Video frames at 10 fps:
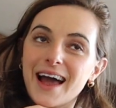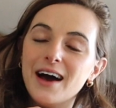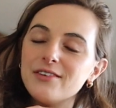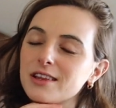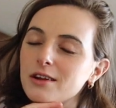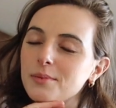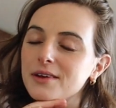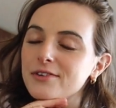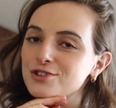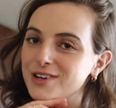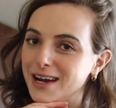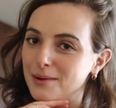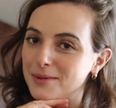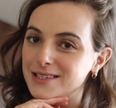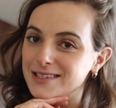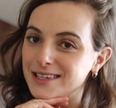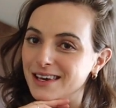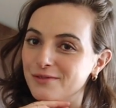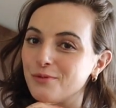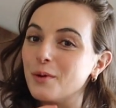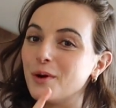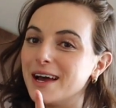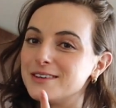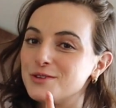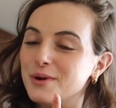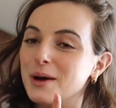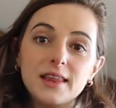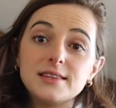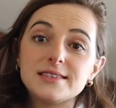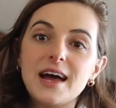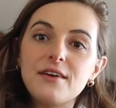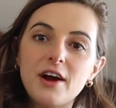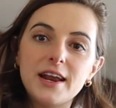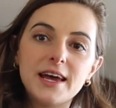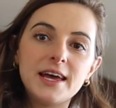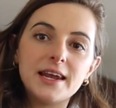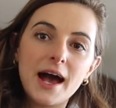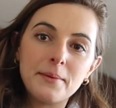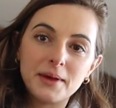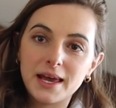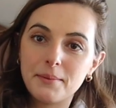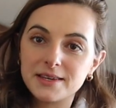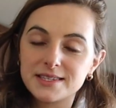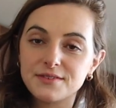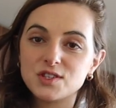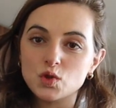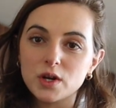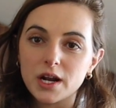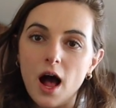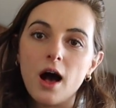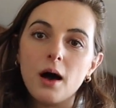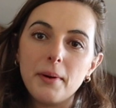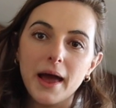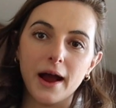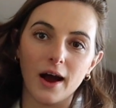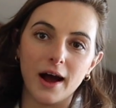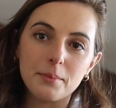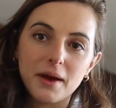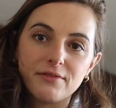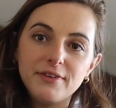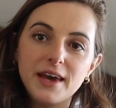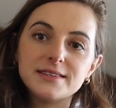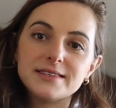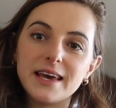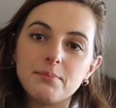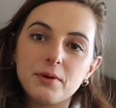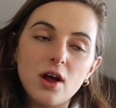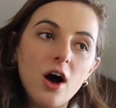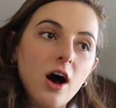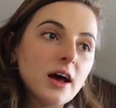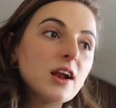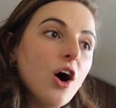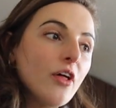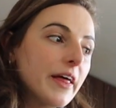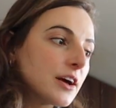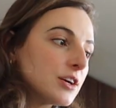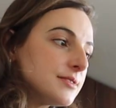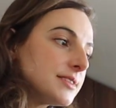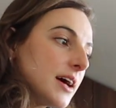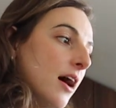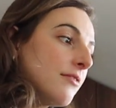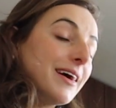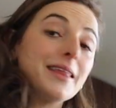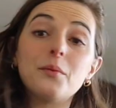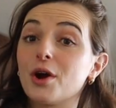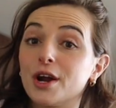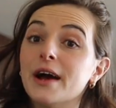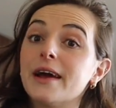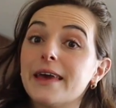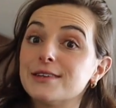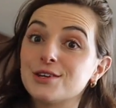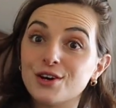have a little bit of a trick up my sleeve. We will get to it. Let's dive right in. I'm gonna get myself suited up, hair out of my face, apron on, all that good stuff, and then we're gonna get to